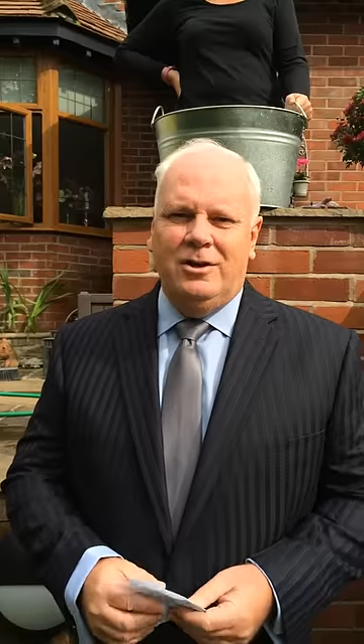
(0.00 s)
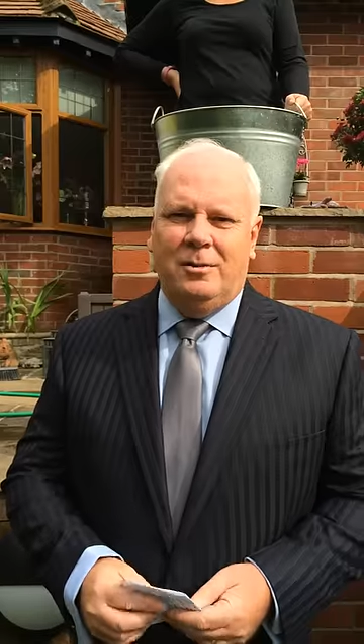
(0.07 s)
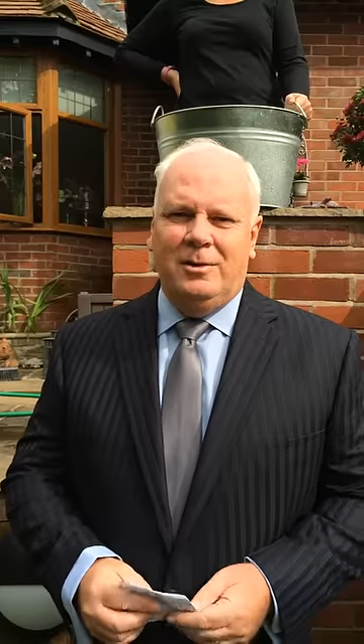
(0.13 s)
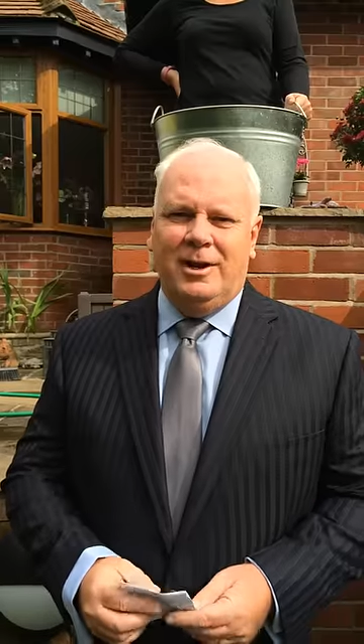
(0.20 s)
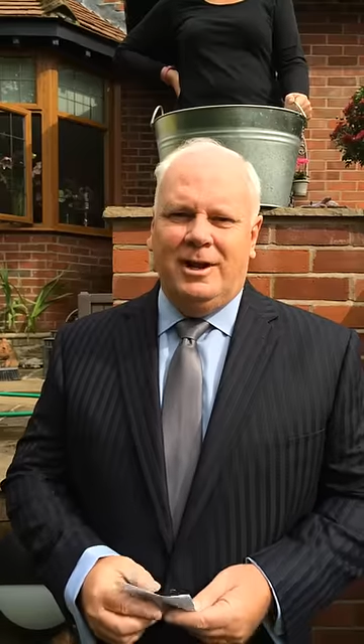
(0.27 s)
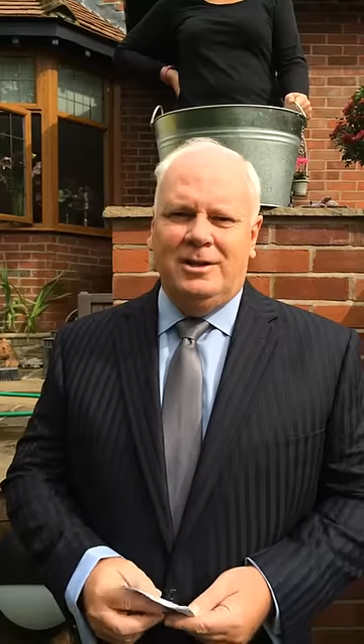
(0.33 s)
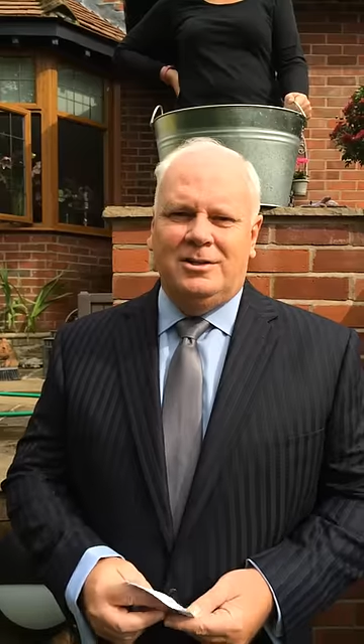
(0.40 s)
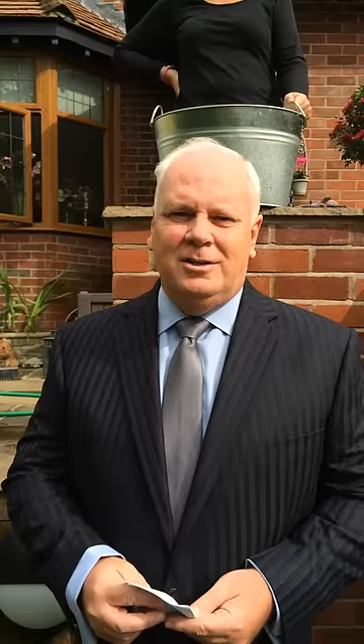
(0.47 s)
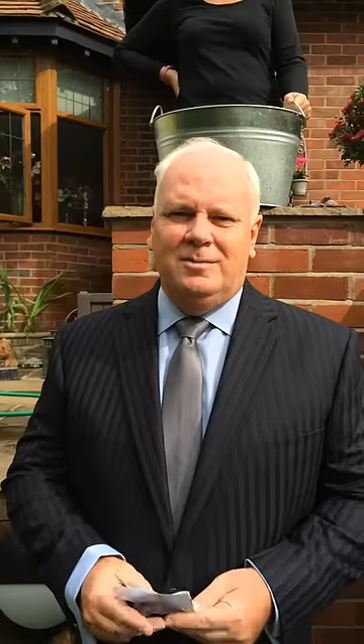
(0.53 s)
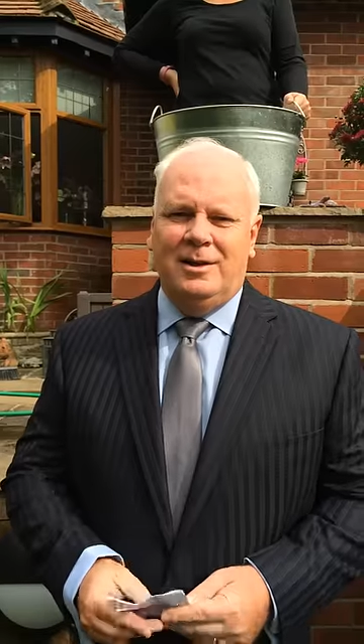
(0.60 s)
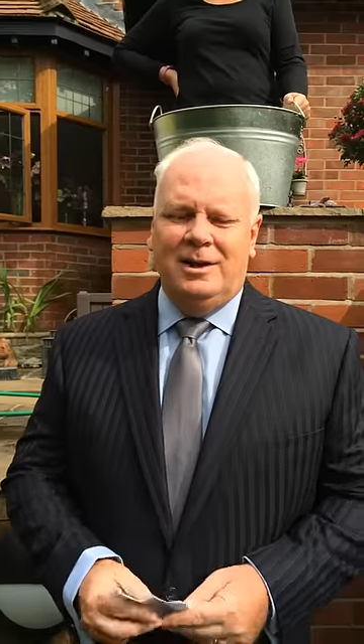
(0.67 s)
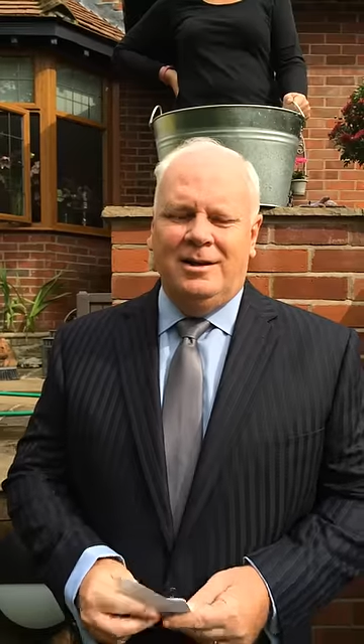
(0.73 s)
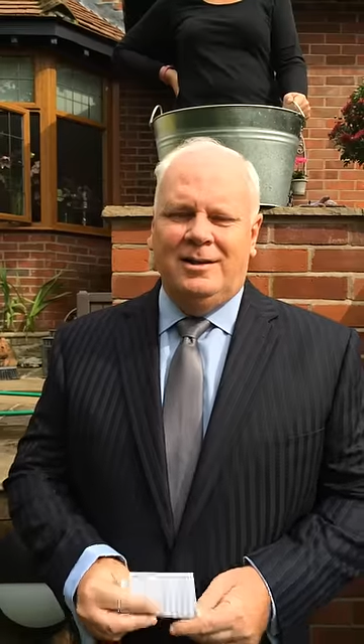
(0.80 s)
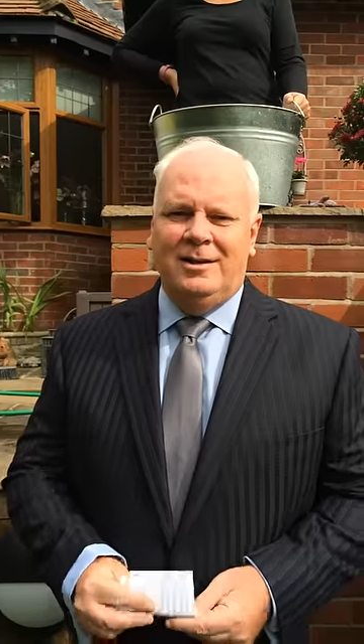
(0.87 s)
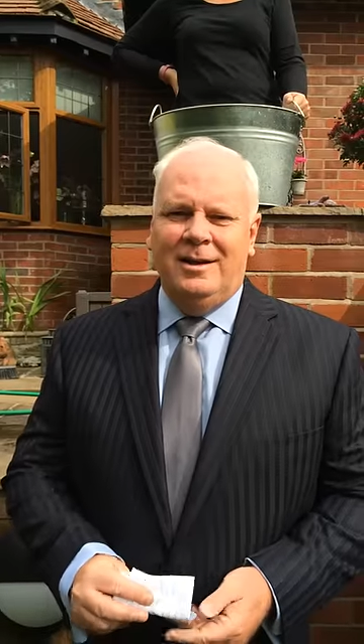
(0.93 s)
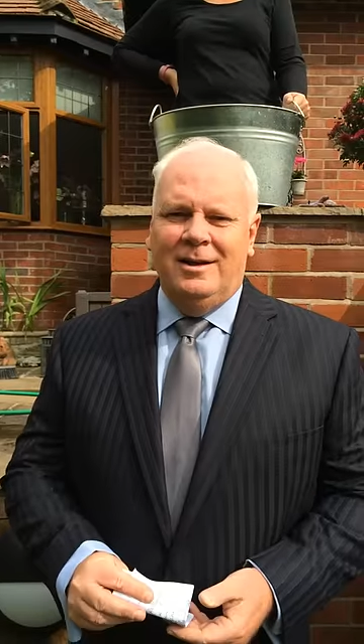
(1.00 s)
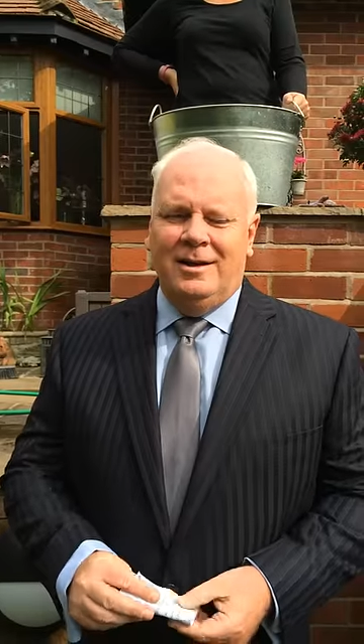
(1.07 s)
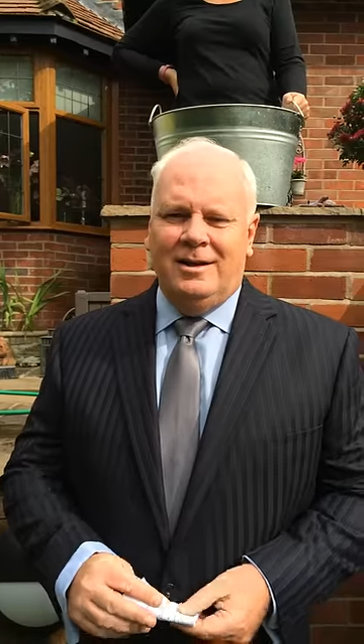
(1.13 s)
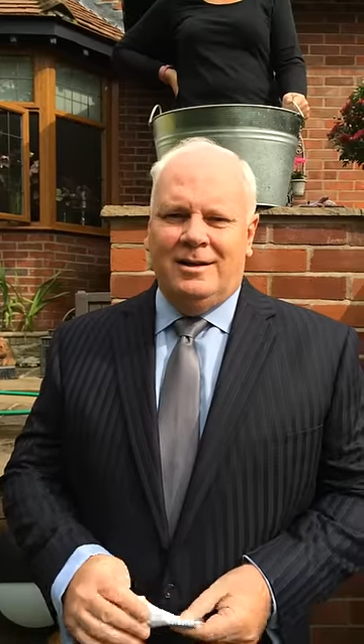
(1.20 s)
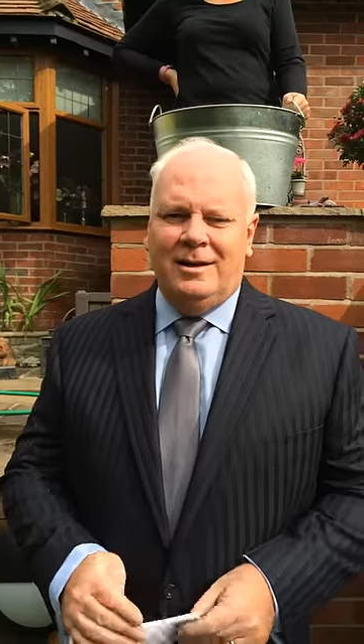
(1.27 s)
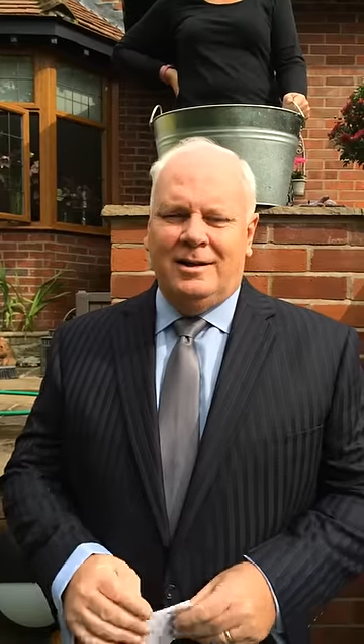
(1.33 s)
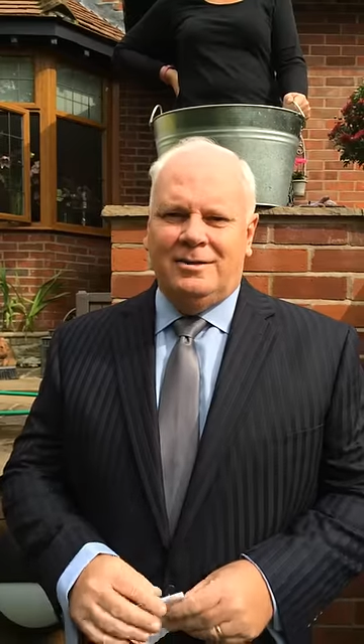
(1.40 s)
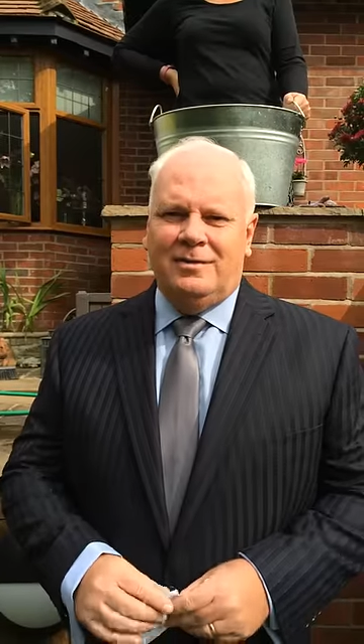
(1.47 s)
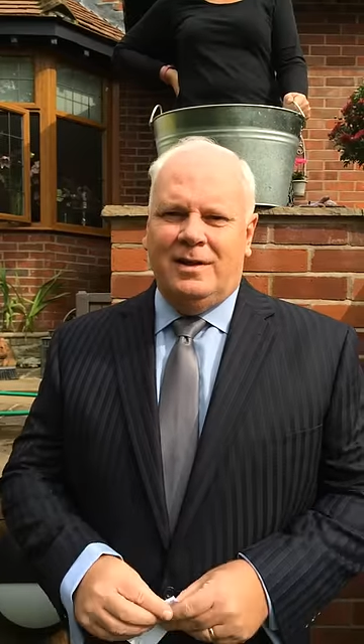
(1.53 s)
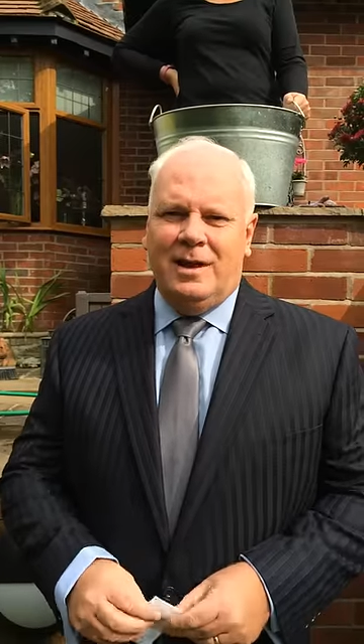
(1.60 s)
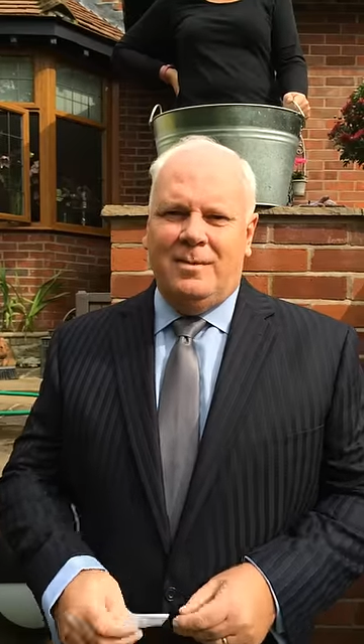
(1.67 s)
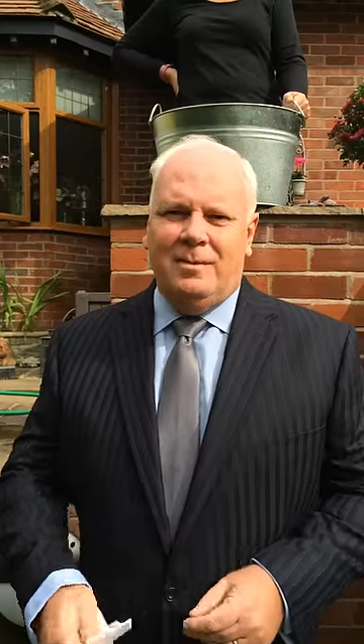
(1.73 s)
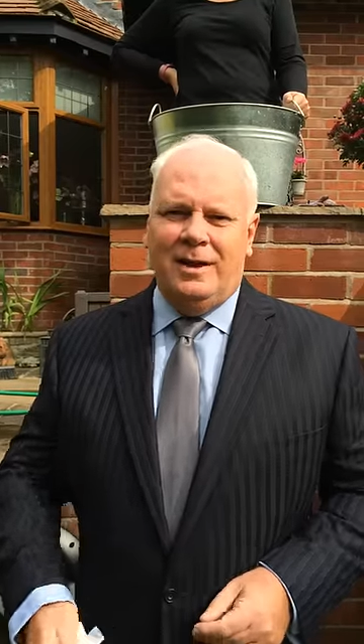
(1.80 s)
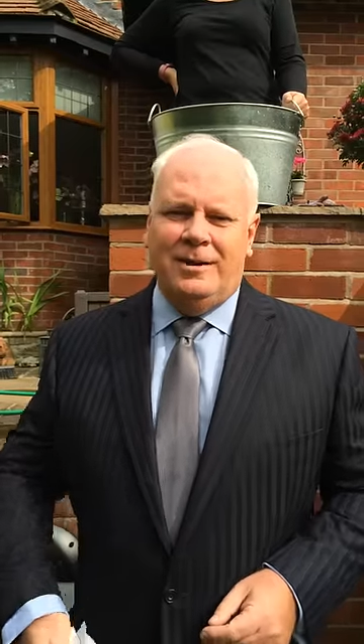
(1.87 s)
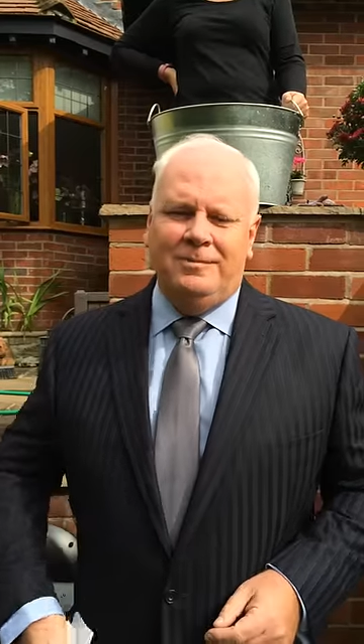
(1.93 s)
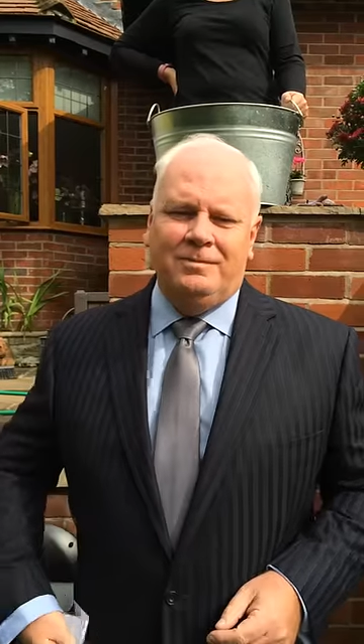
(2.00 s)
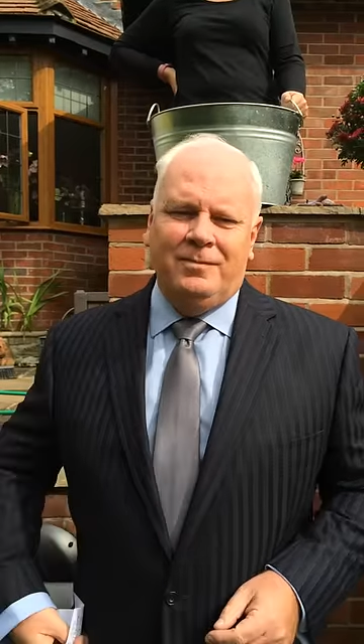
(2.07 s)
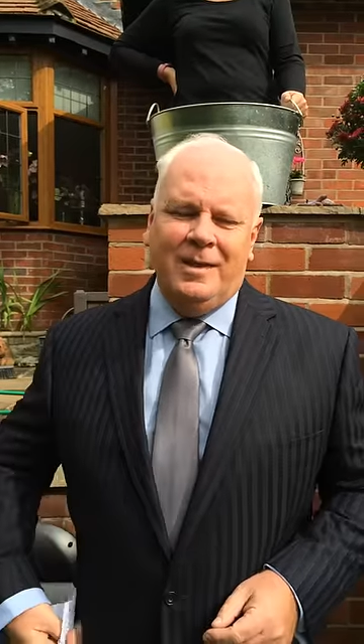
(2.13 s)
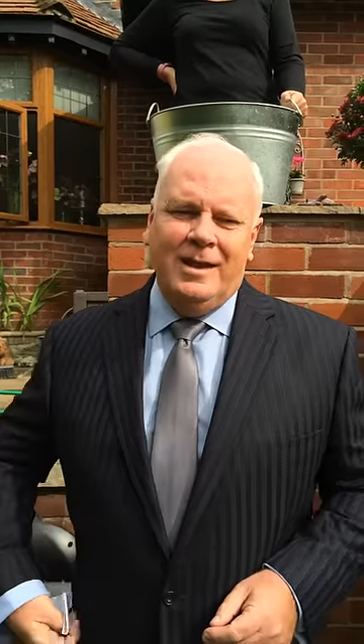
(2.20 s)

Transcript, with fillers: nominated me. Thanks for that, mate.